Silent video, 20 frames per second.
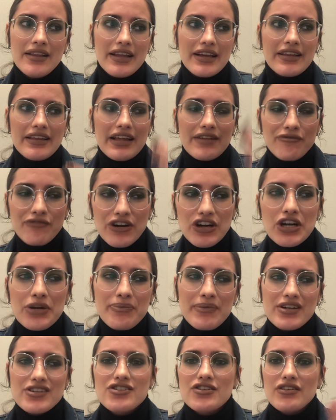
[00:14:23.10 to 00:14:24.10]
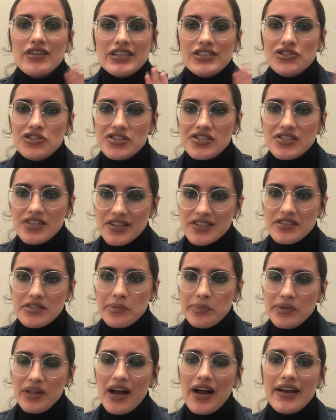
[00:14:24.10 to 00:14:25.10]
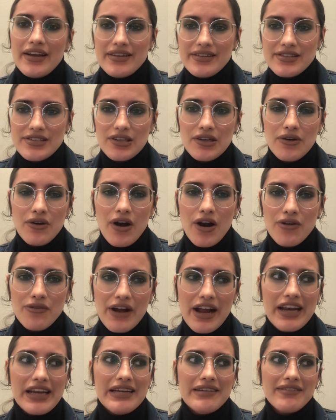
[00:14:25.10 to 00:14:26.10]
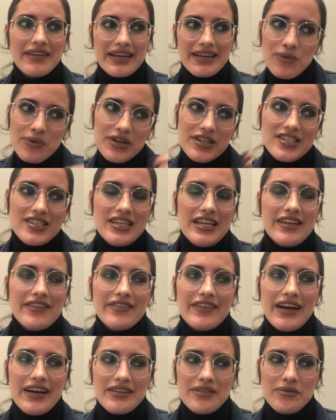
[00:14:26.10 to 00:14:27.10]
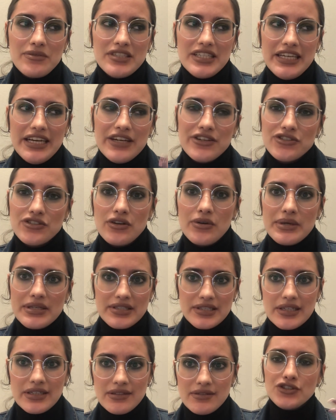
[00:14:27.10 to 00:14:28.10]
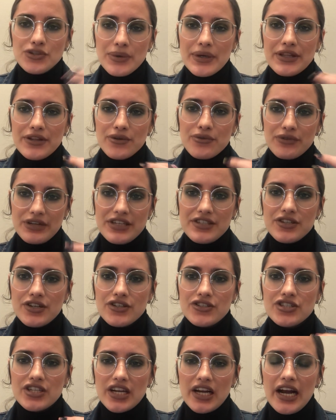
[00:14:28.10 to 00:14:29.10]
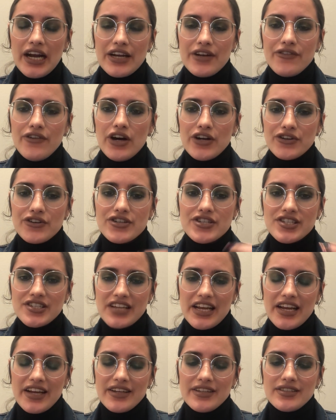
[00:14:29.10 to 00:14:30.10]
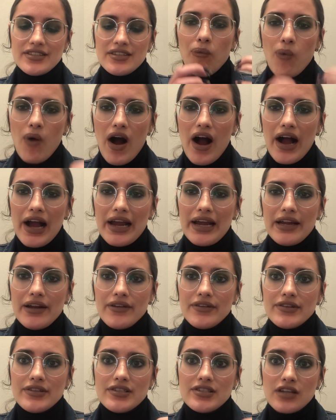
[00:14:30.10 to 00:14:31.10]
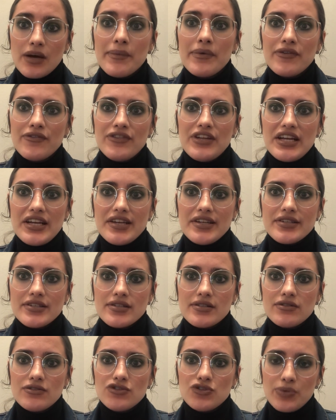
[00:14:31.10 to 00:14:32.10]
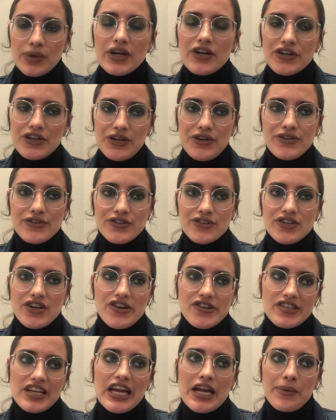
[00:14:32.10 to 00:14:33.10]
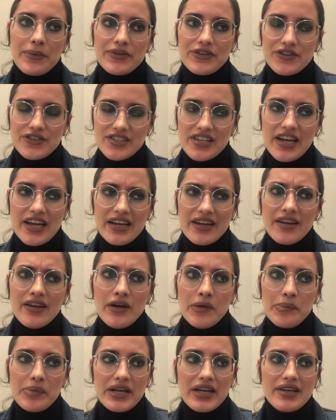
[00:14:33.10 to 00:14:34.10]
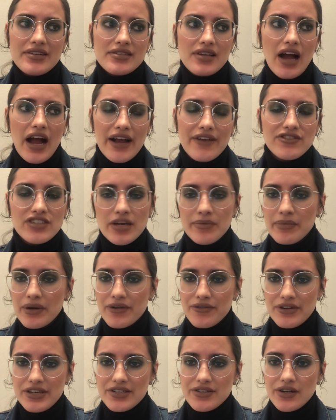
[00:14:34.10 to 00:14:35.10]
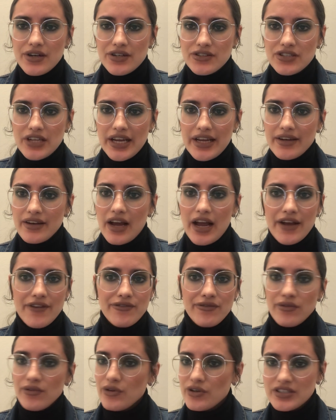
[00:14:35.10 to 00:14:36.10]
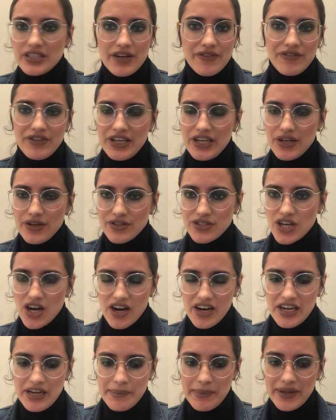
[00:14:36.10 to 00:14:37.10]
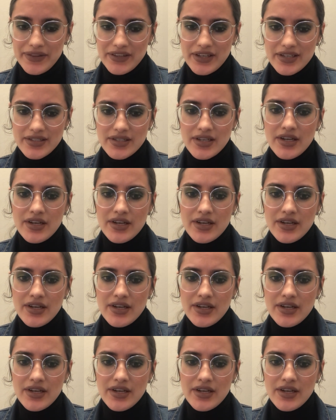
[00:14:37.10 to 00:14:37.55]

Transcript: that very much so just doesn't apply. And so already we're seeing that D'Angelo isn't doing the research to kind of understand why some of these Twitter users are saying what they're saying, because I've done my research and I've looked at videos talking about this,